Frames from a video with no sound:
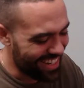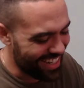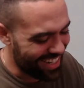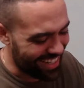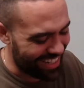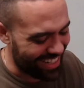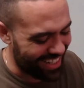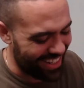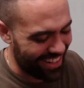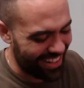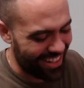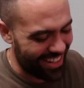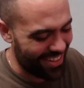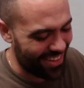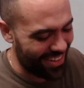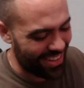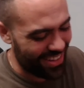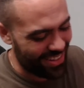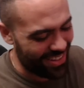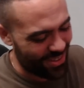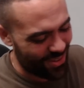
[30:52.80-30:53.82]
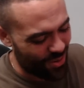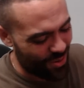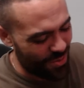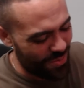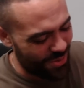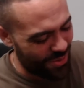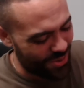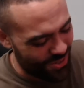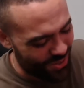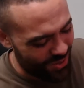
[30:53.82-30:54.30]
You're the
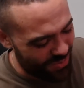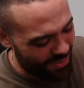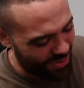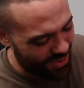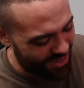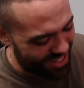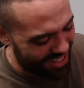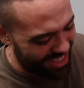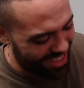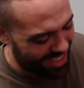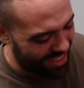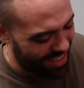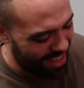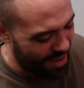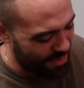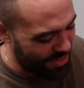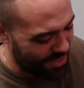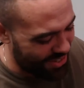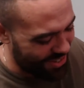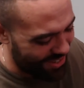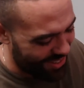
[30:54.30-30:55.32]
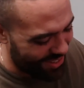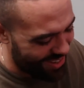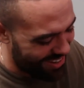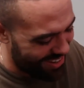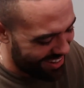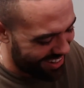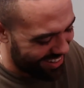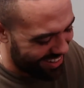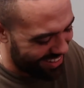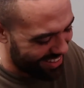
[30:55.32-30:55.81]
grouper troopers and the lobster
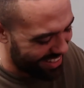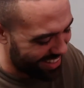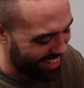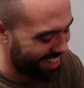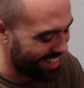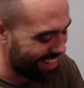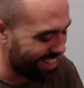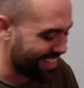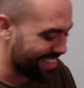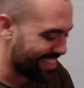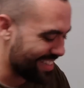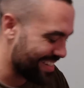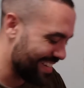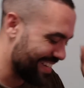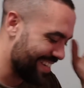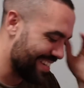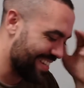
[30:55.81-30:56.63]
law and all that. It's